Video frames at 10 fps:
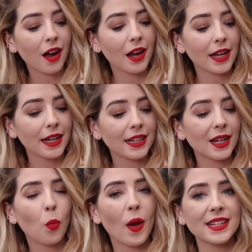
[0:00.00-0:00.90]

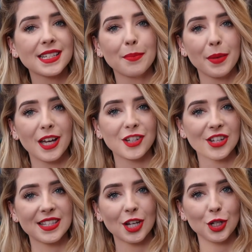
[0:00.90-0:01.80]
I went and
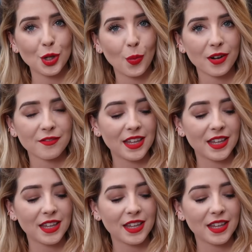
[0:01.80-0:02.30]
purchased a new one of